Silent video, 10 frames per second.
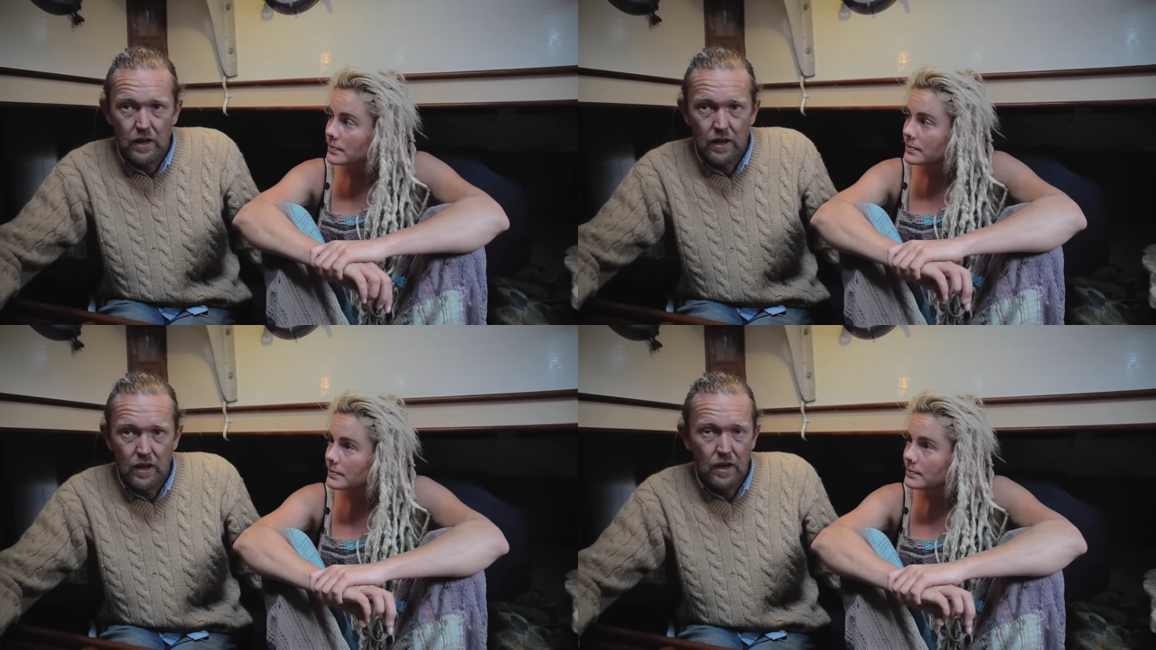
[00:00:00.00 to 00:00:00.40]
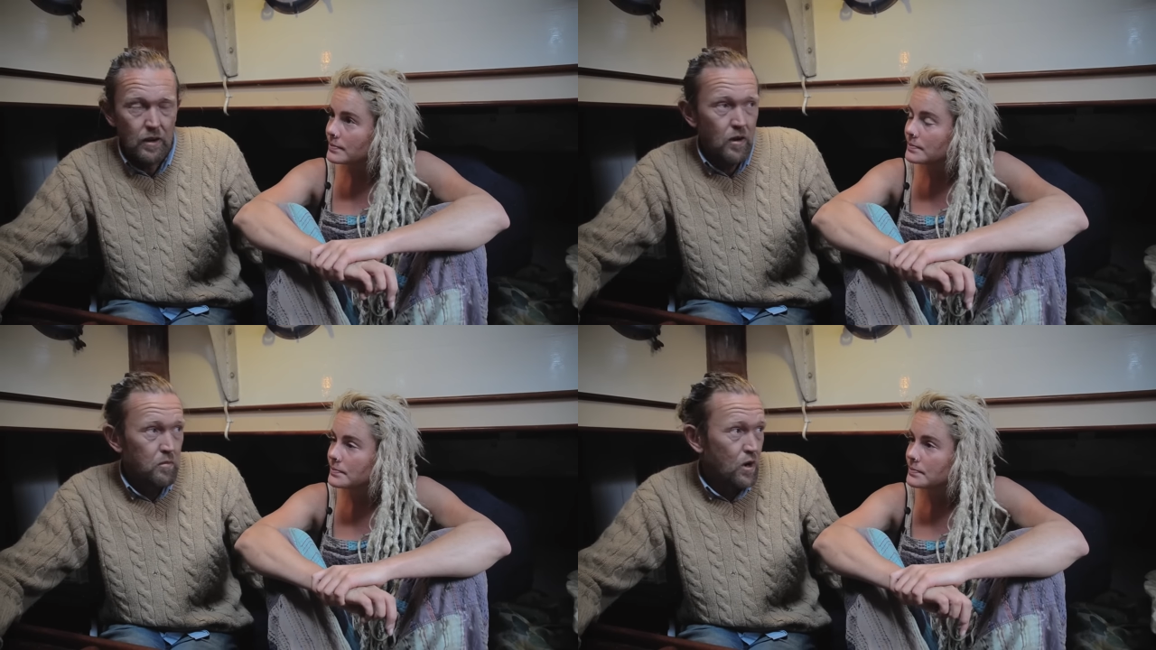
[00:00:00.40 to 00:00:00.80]

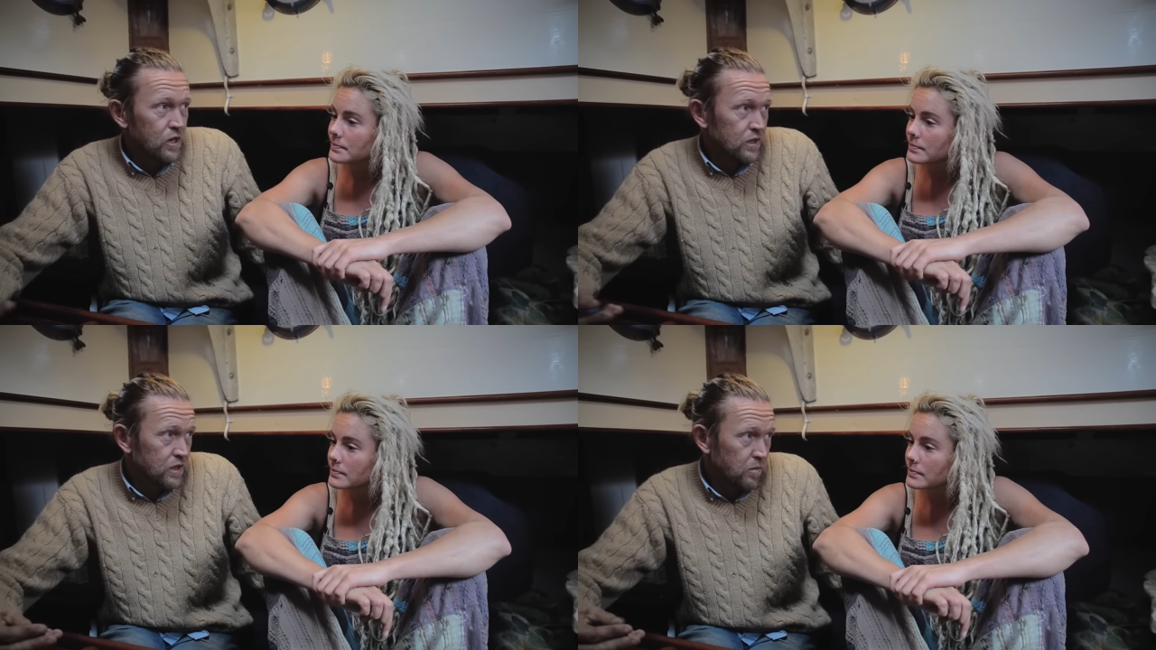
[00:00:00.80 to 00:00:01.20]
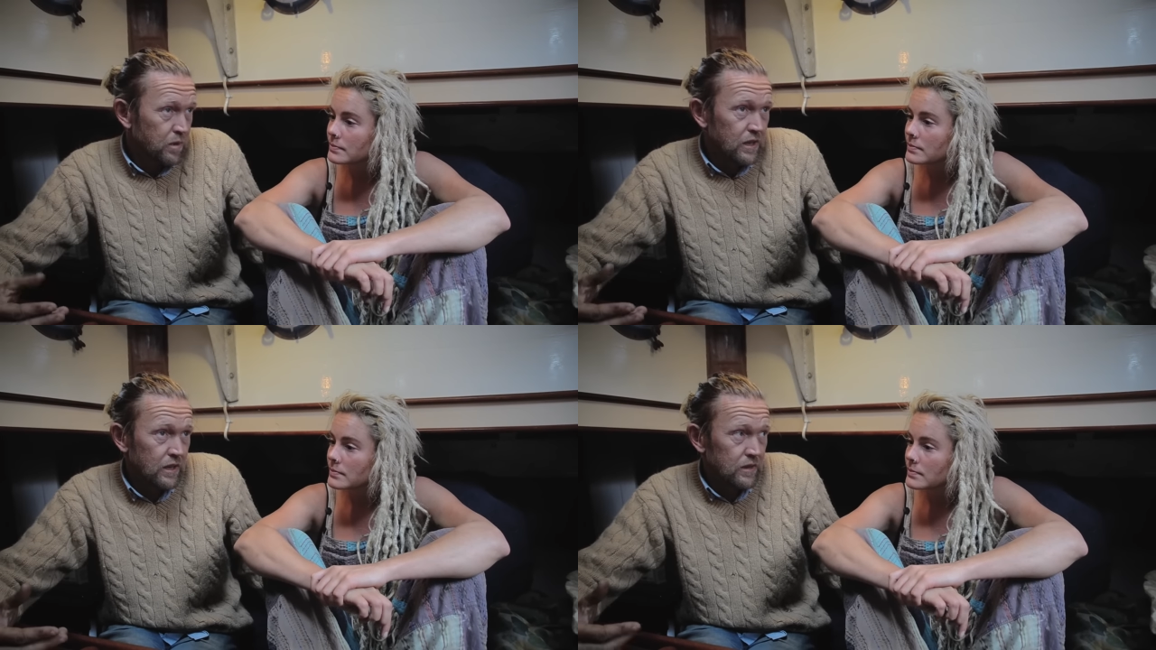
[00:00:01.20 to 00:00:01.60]
Speaker 1: uh, emergency
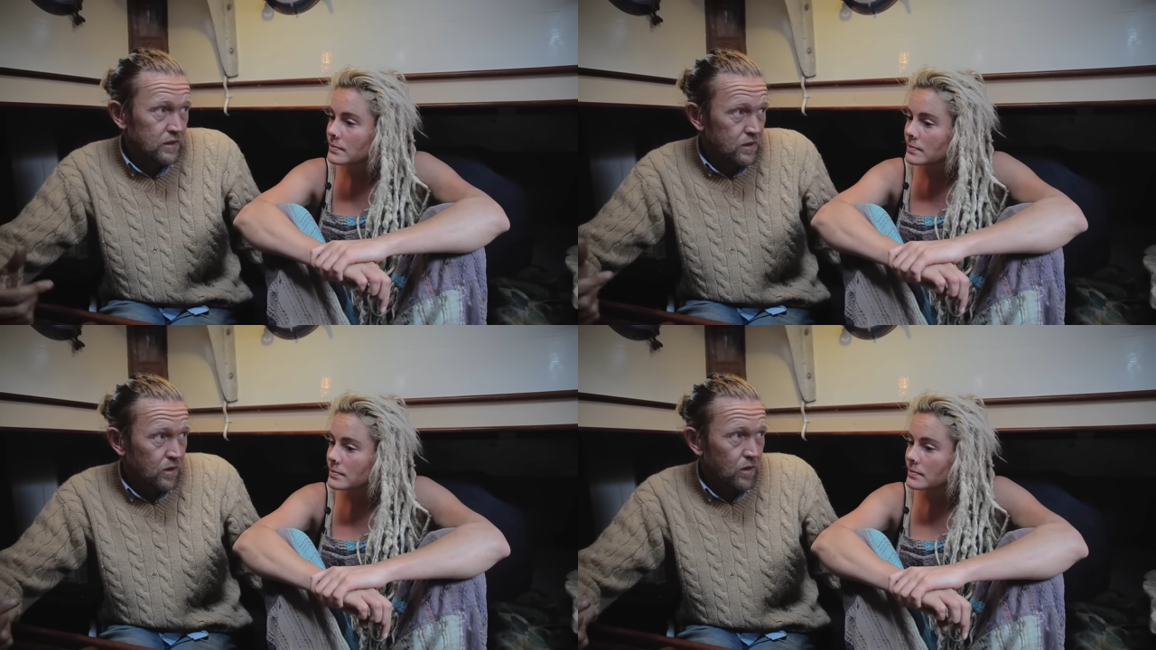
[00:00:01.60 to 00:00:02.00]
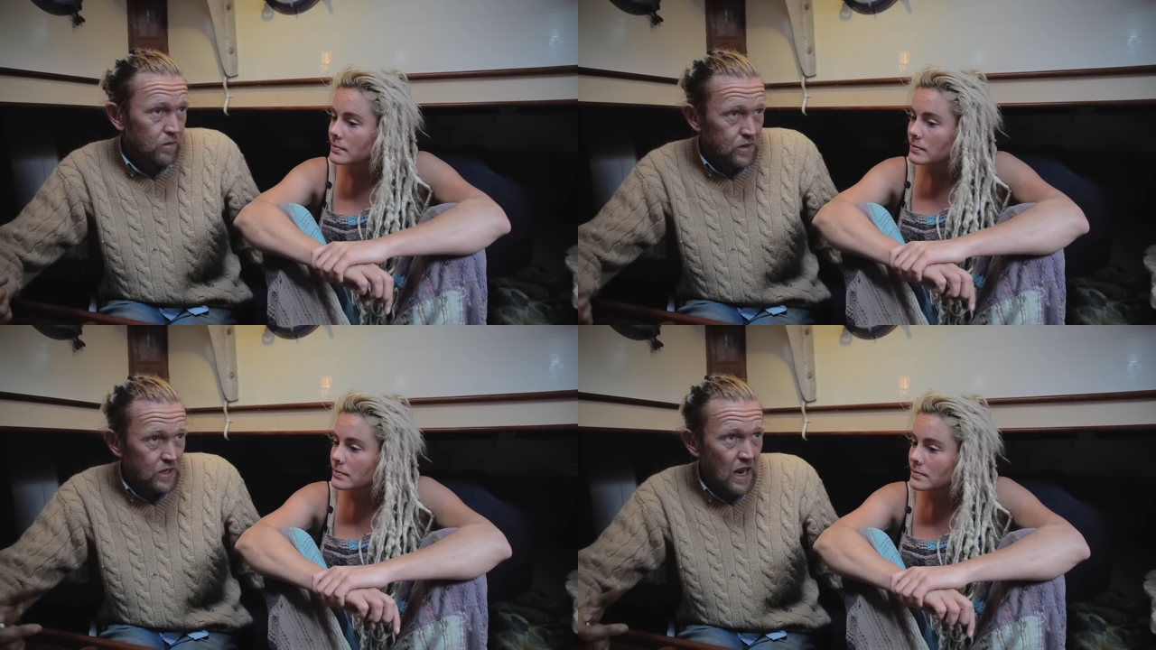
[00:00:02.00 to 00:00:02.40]
beacons,
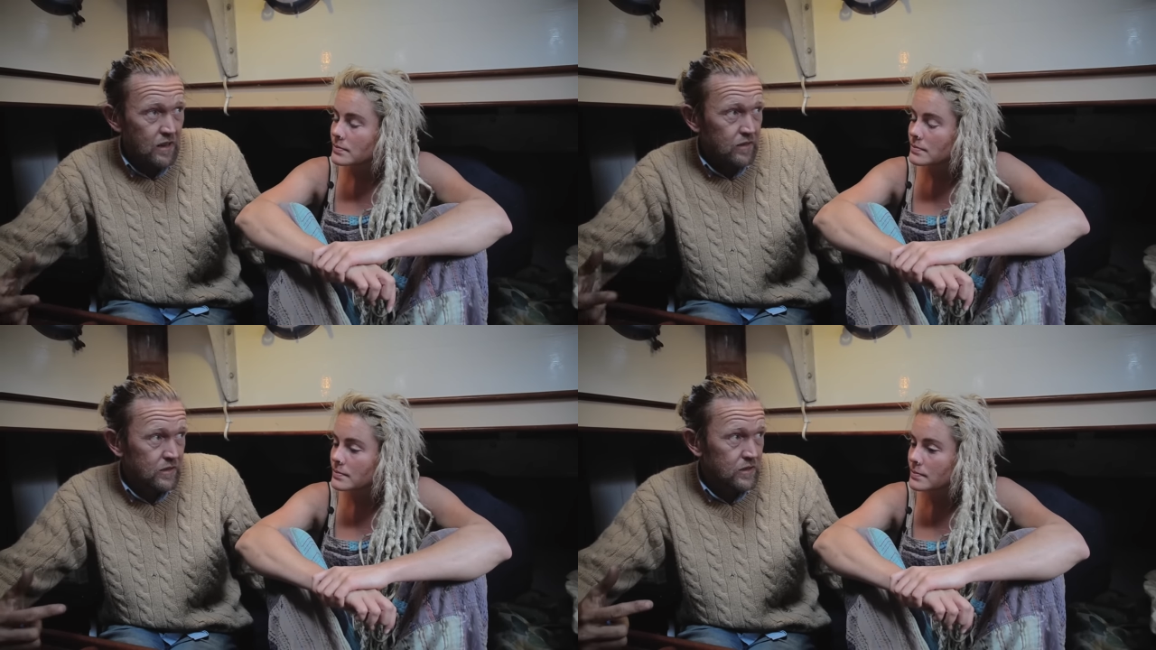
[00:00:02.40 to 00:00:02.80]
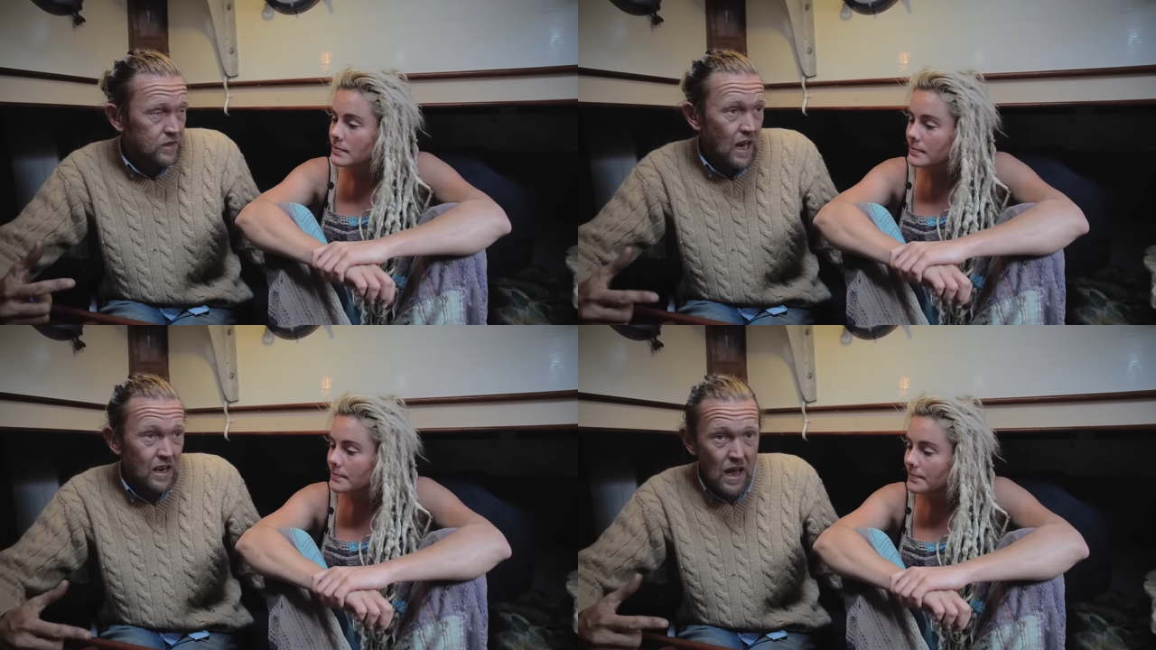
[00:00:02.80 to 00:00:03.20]
so sat
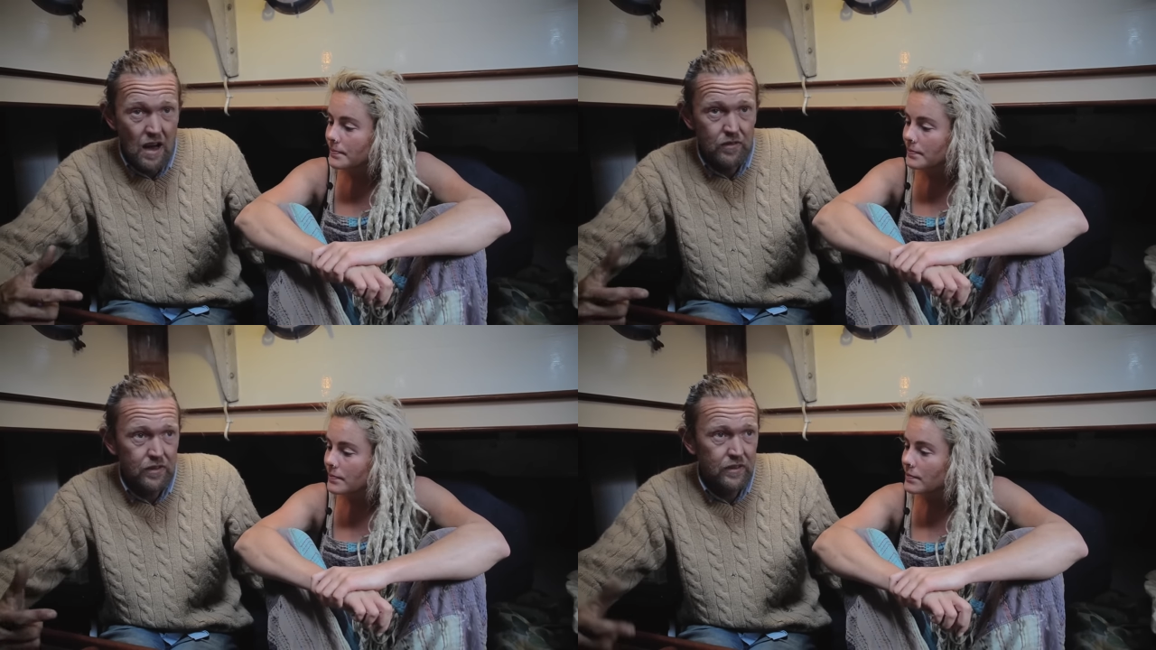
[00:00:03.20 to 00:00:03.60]
sat navs,